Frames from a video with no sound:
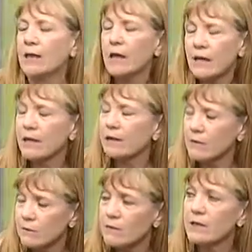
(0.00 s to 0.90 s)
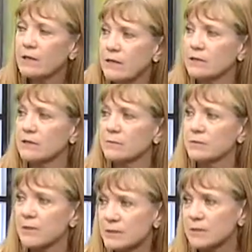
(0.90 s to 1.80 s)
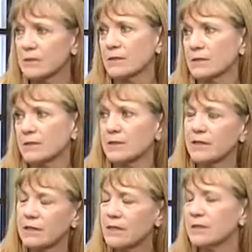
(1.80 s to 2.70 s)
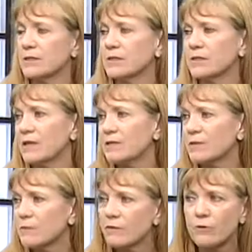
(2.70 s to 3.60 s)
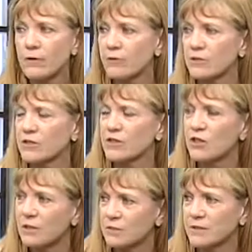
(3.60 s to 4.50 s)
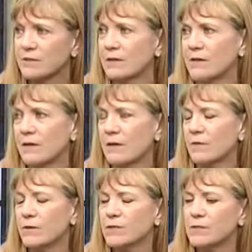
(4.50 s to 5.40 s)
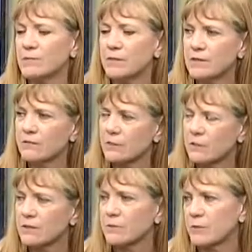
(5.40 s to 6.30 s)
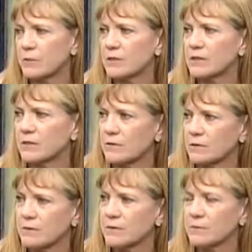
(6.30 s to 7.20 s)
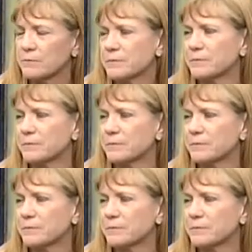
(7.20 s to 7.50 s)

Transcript: that can literally cause an obstruction because it can get into his intestine before it ever dissolves, which means, of course, emergency surgery.